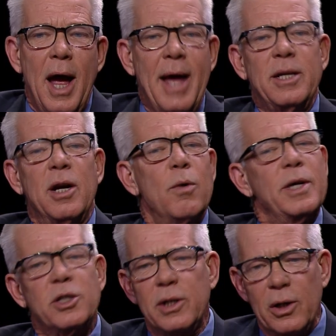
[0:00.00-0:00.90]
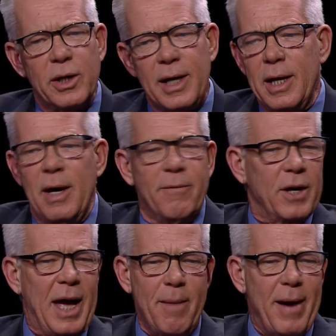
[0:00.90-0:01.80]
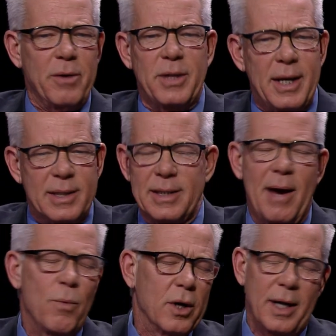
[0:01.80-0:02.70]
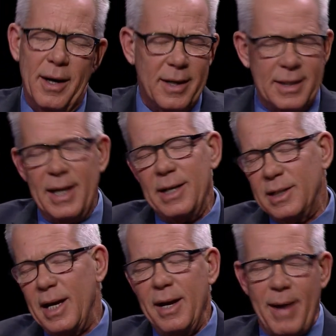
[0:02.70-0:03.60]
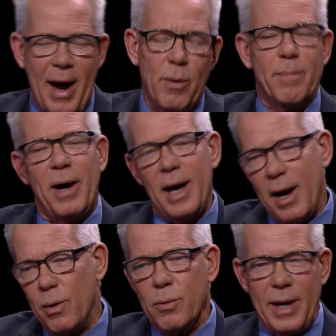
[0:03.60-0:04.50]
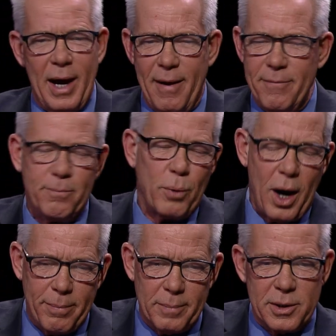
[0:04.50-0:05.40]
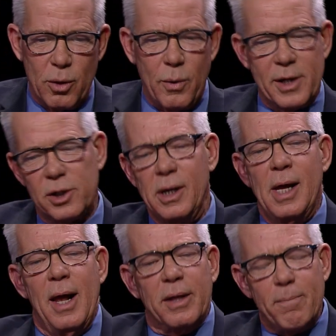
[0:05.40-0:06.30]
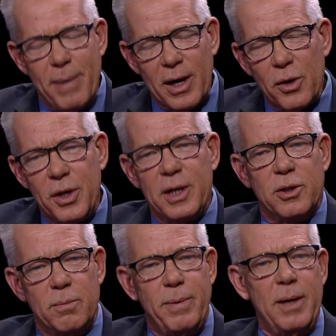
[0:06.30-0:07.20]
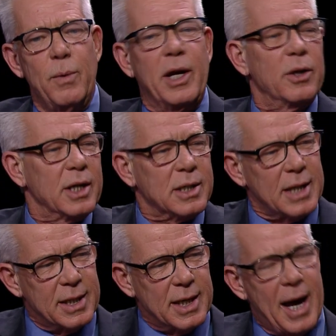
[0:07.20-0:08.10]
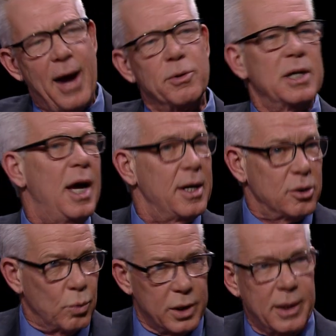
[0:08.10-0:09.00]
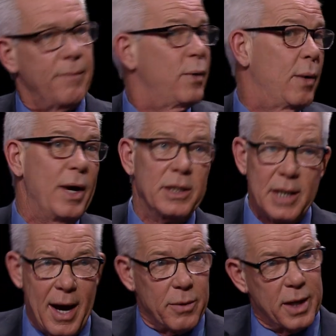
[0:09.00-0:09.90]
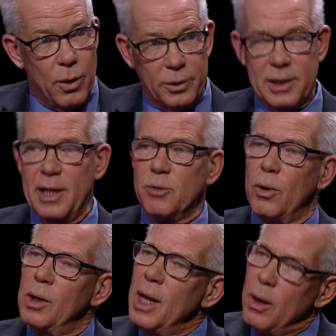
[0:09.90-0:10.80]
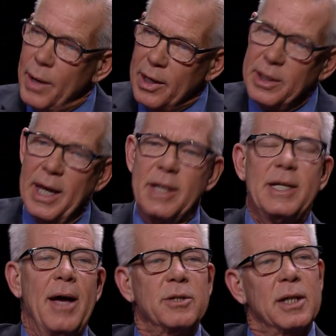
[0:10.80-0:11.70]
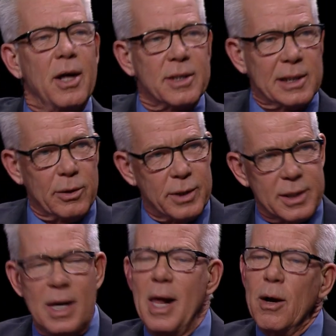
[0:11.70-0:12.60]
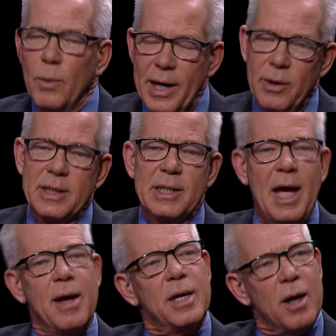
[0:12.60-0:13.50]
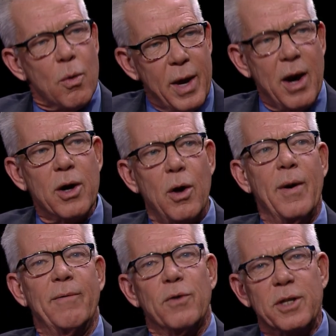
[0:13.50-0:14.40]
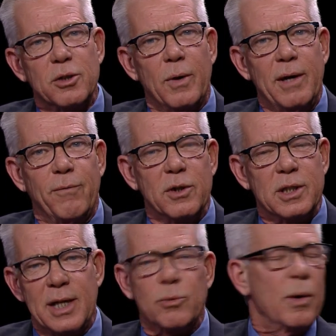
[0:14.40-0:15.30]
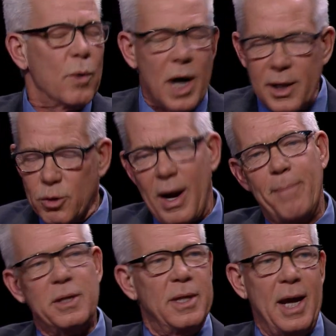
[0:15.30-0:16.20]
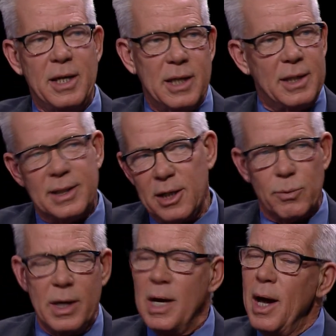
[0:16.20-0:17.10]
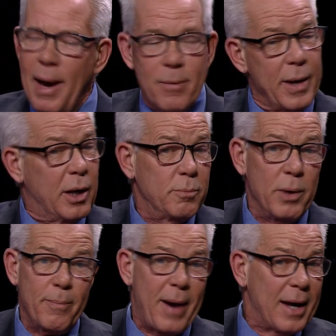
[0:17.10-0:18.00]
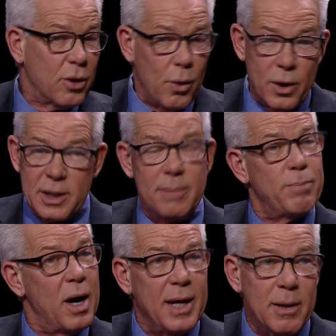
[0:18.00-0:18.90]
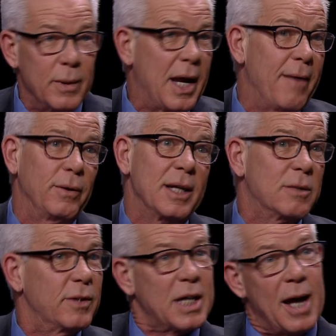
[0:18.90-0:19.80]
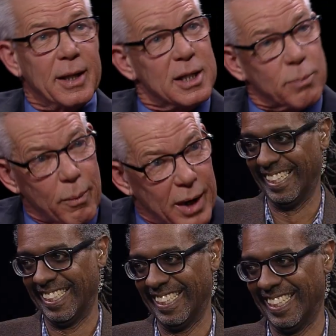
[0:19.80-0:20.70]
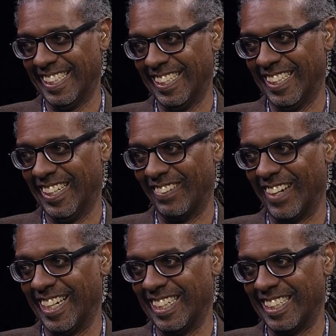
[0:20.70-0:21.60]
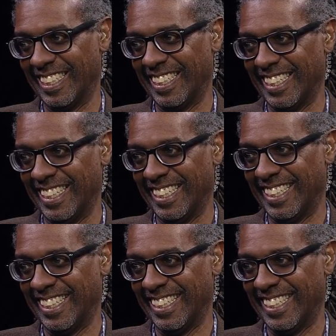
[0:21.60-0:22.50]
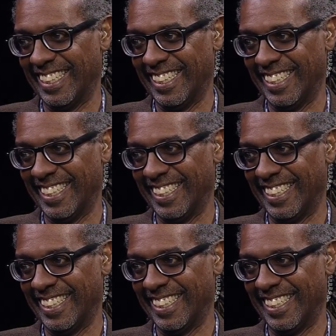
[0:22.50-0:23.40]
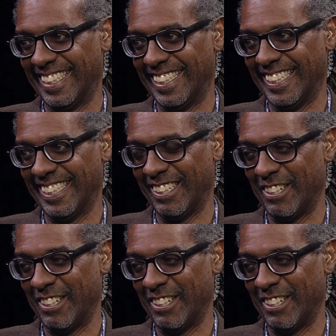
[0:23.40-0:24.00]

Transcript: And, you know, we should look at, forget about that it's not working on a day-to-day, hour-by-hour. We have problems, no question. The bigger thing should be we could extend it out to Edgewood if we went down the old Central. We could get it down to Las Lunas. We could say, you know, we are going for the 21st century. We're not trapped in the 18th century. I mean, we could back the horse and buggy and we'd have less fatalities, but we'd have a big mess. And so, you know, we need to look. We need to stop being